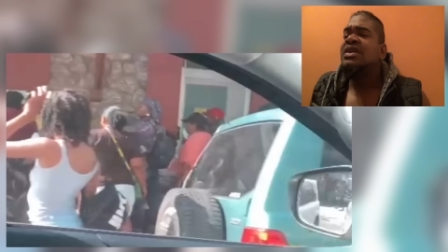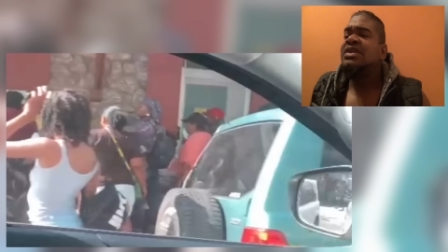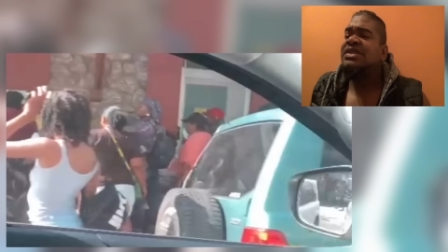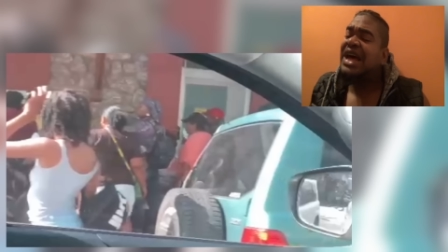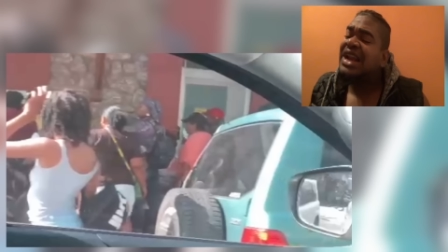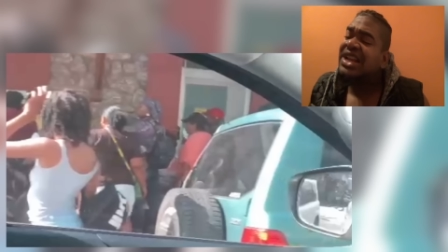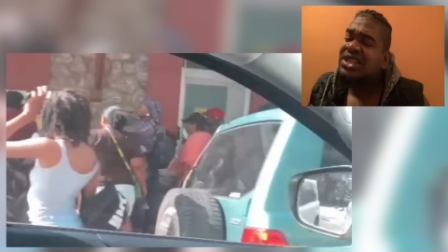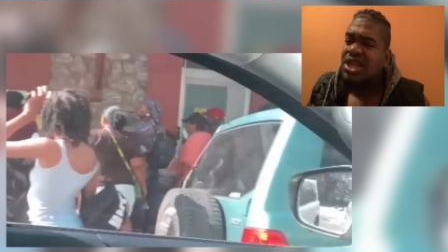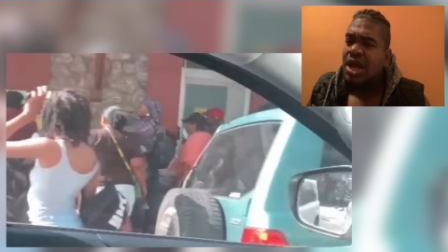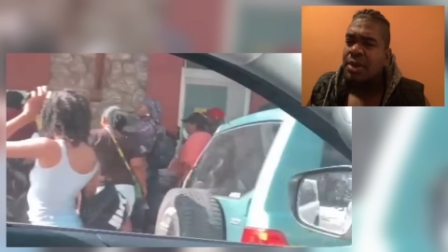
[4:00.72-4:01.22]

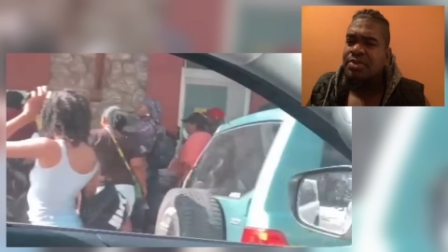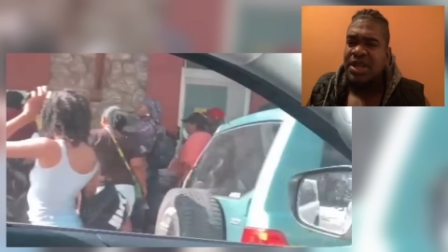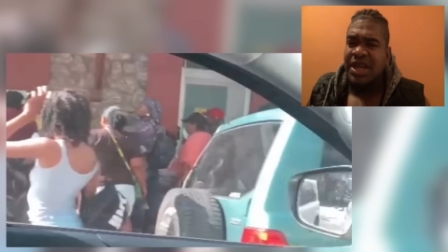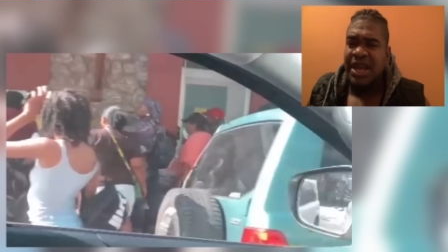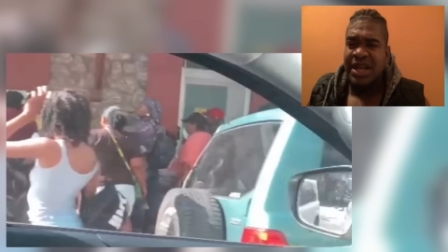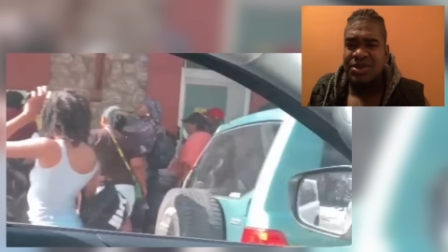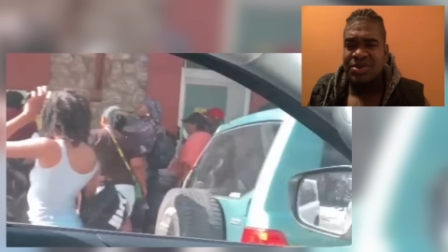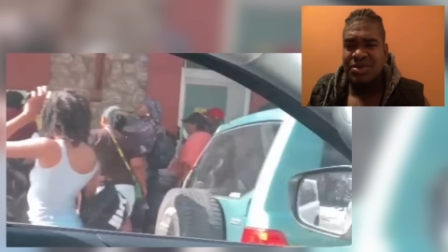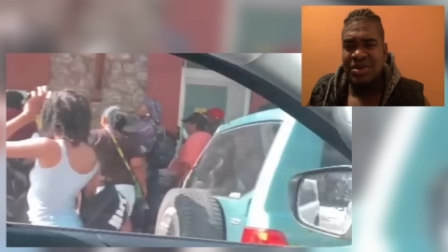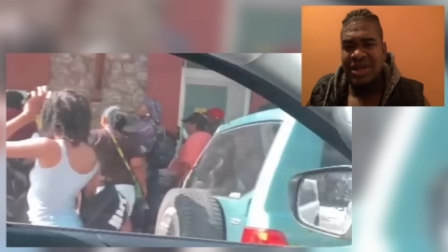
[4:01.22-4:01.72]
That is
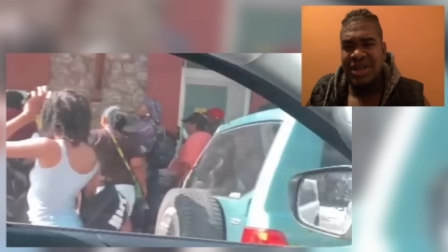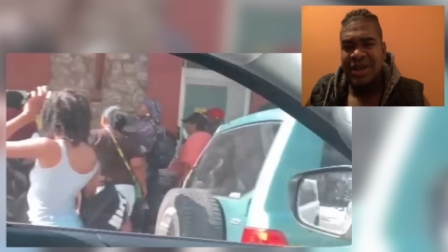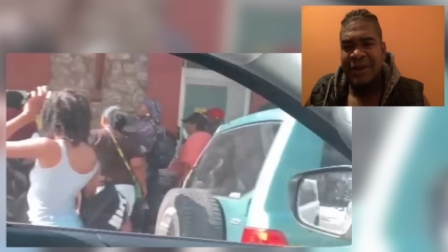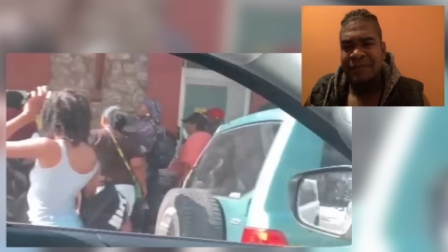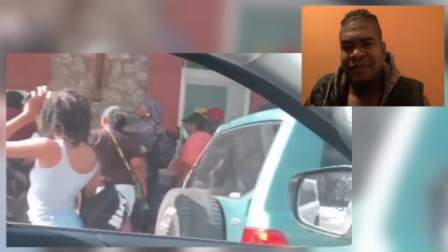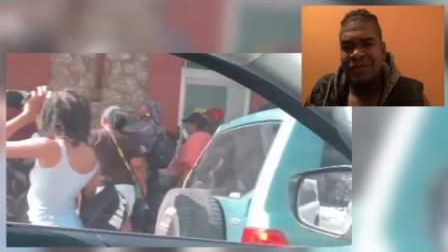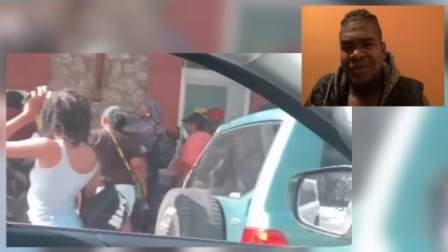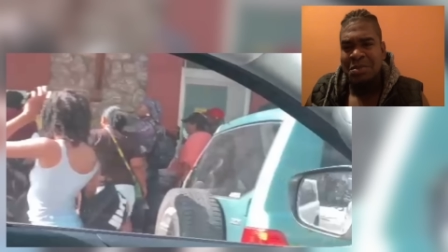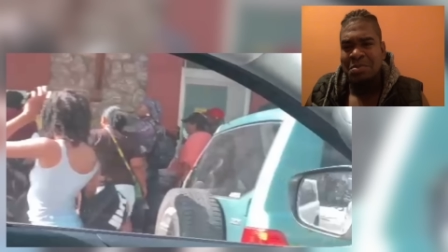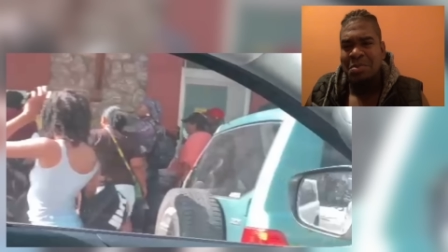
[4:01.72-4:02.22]
something else, we
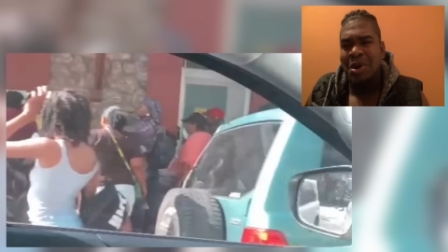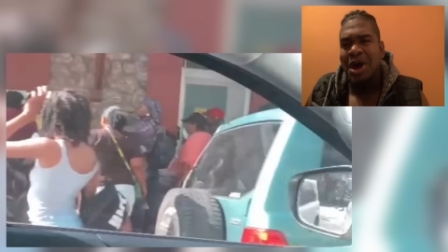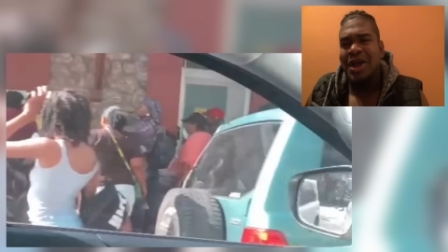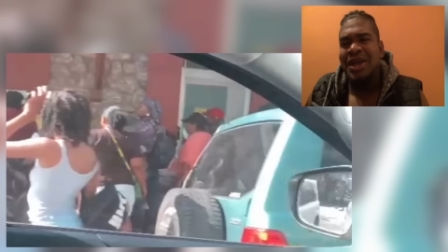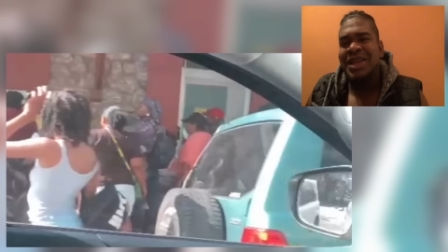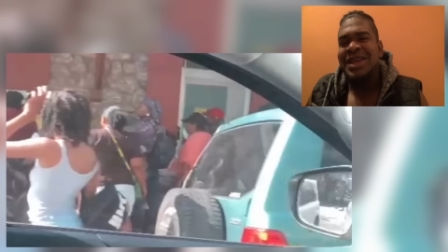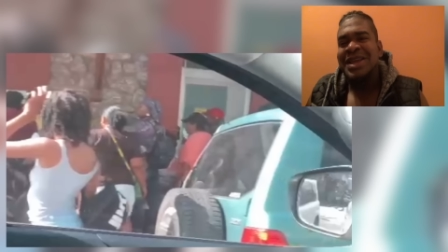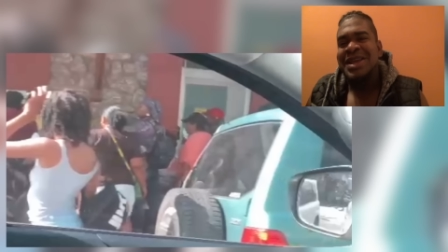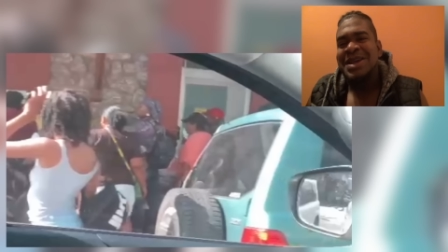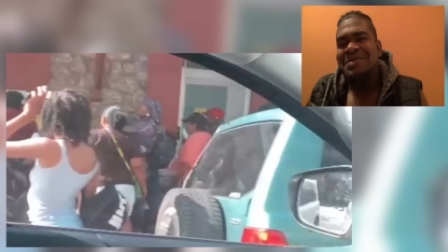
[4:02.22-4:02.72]

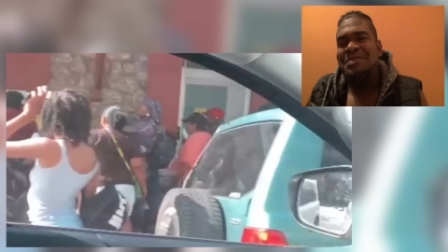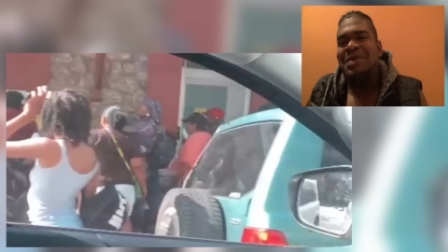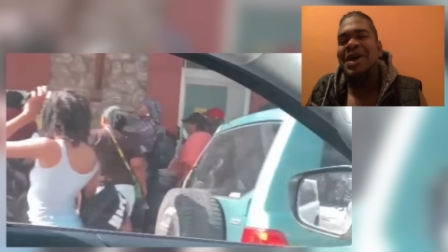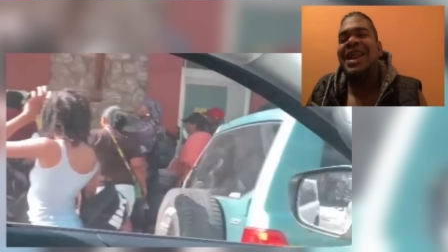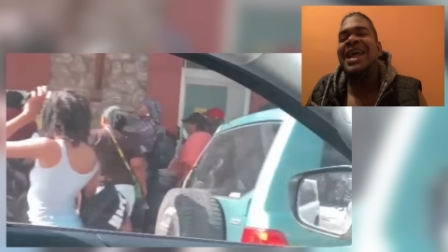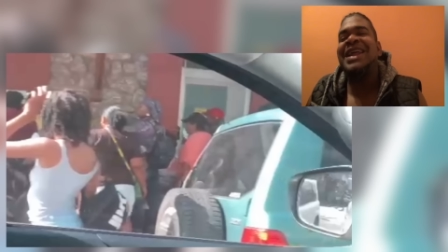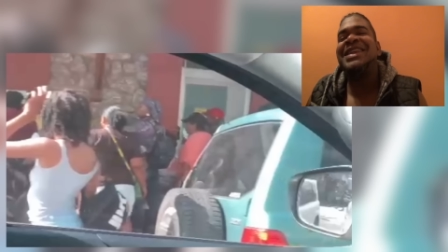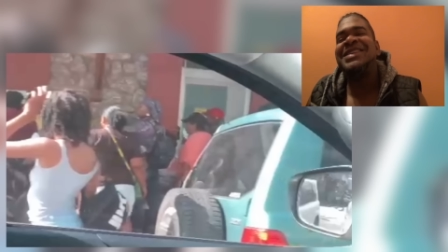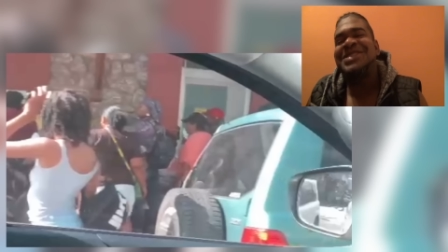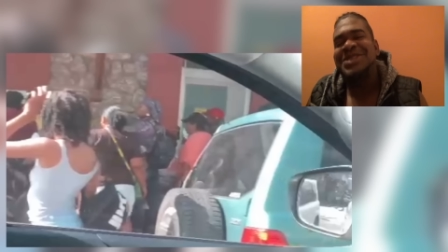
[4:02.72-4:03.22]
boy. But
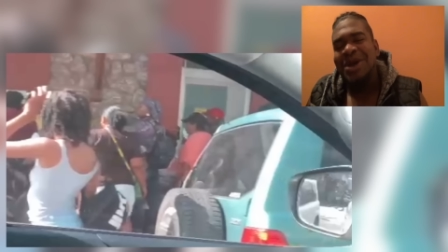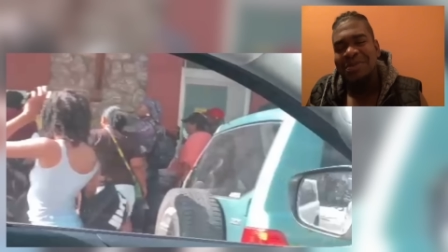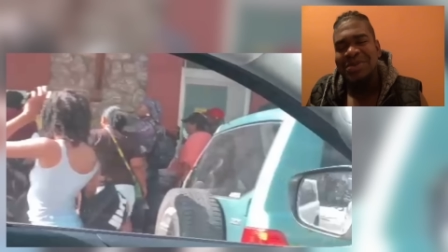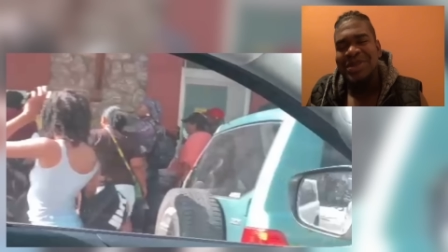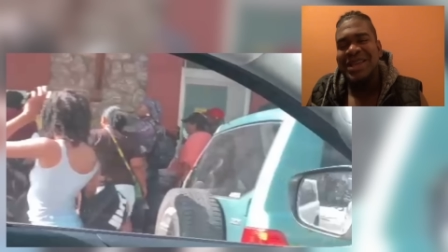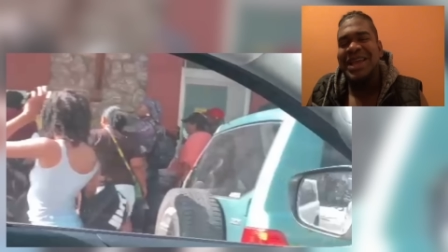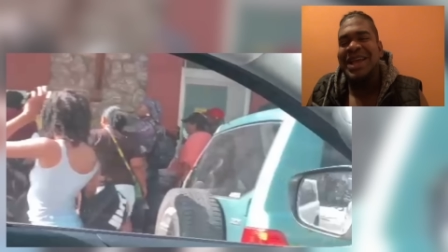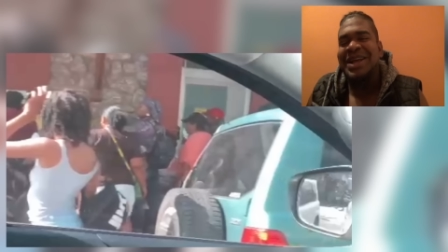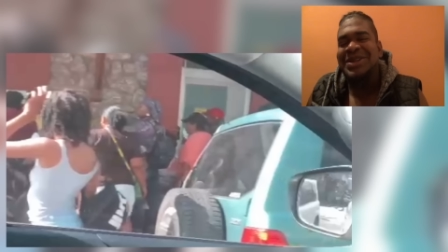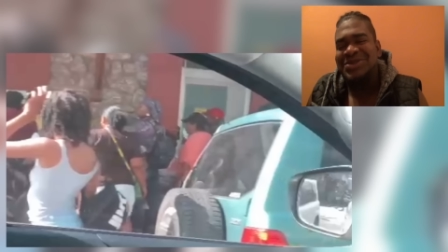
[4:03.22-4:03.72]
that is
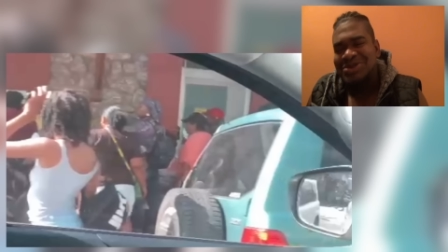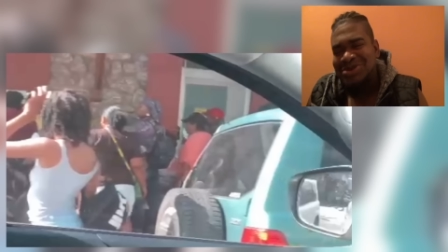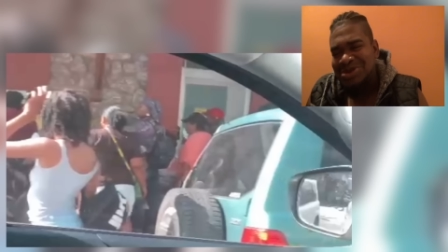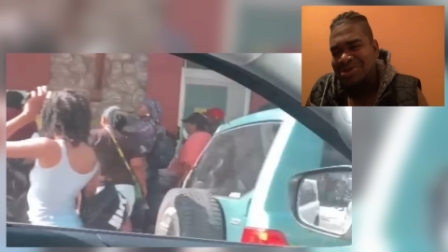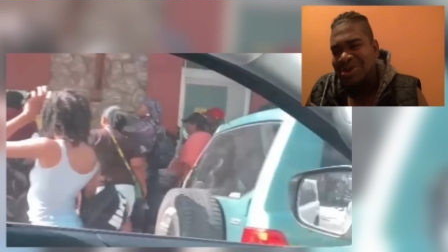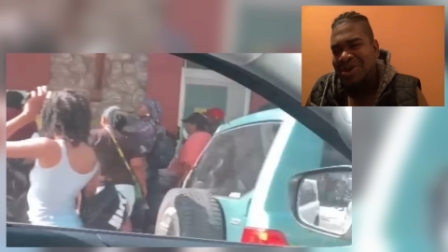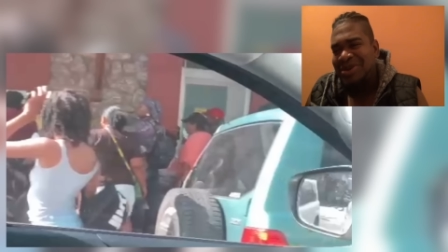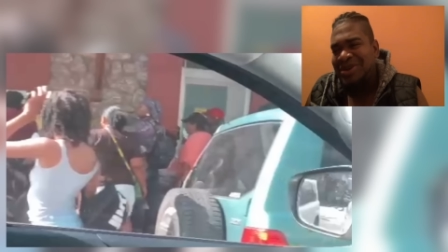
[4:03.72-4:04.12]
something else.